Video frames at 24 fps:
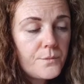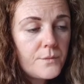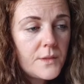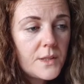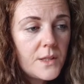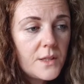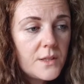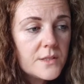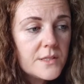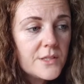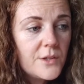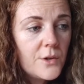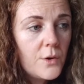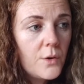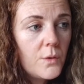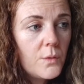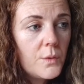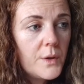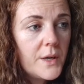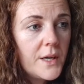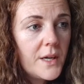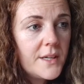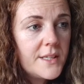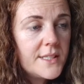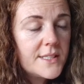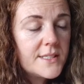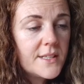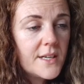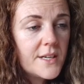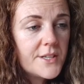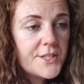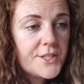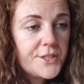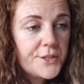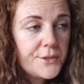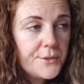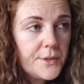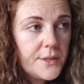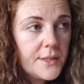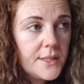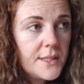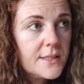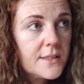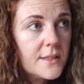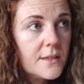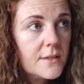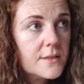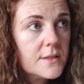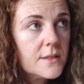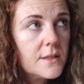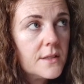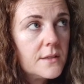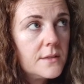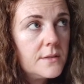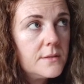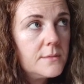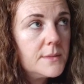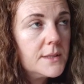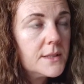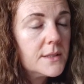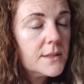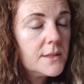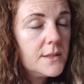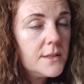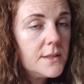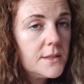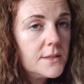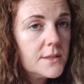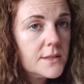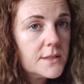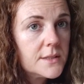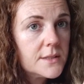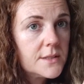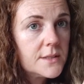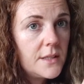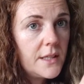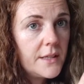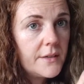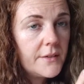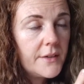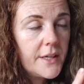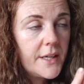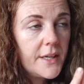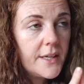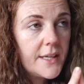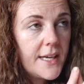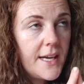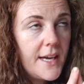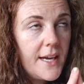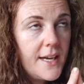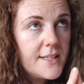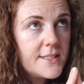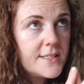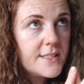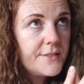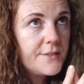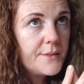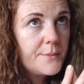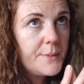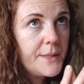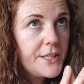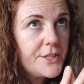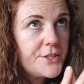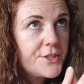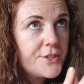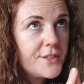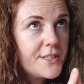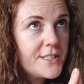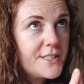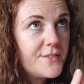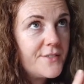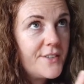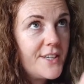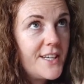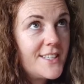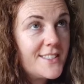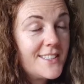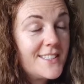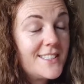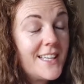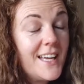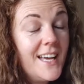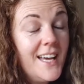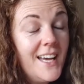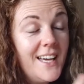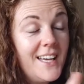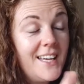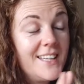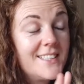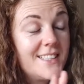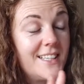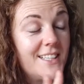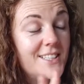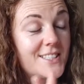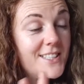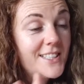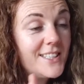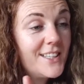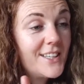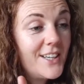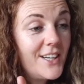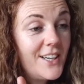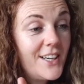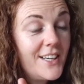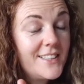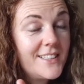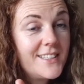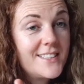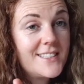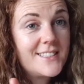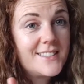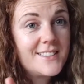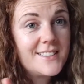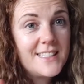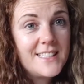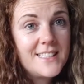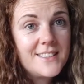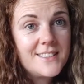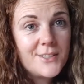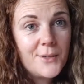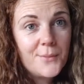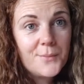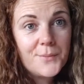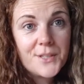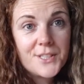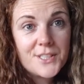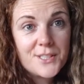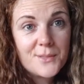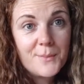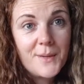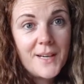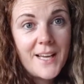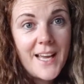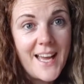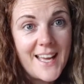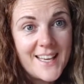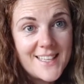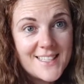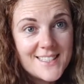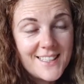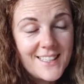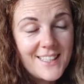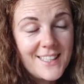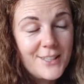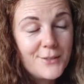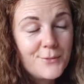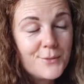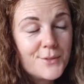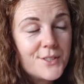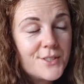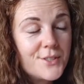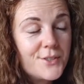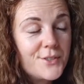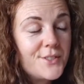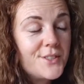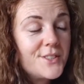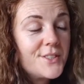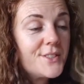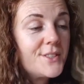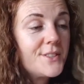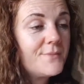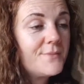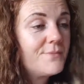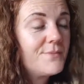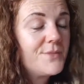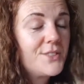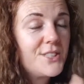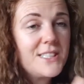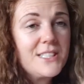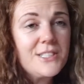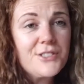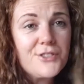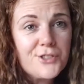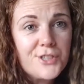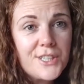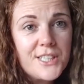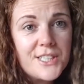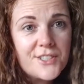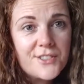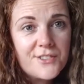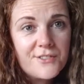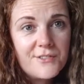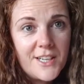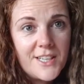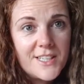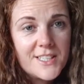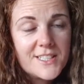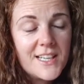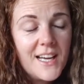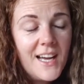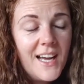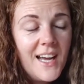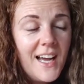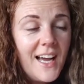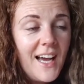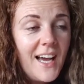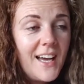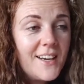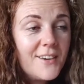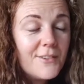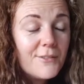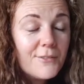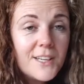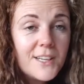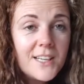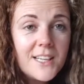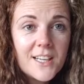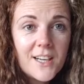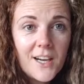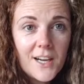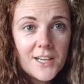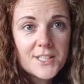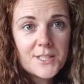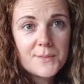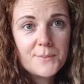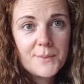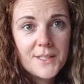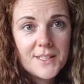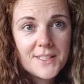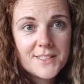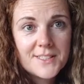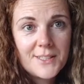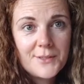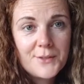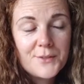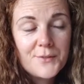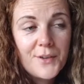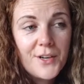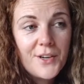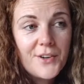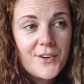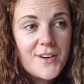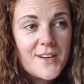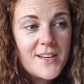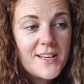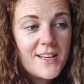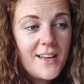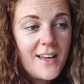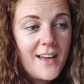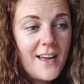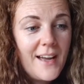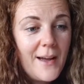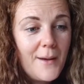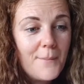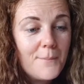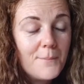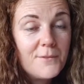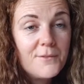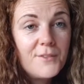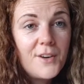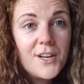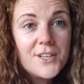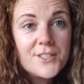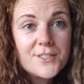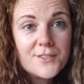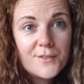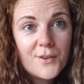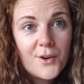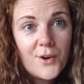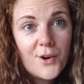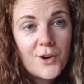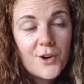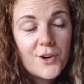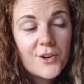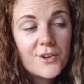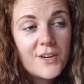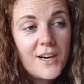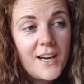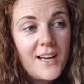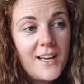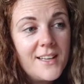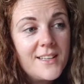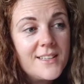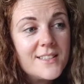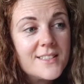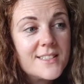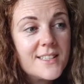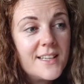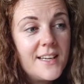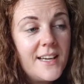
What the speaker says: So when I started doing this, I was like, oh my God, I can't even picture his face. It's actually a guy that did something to my auntie. He was just didn't treat her right, and it really got to me because I was very fond of her, and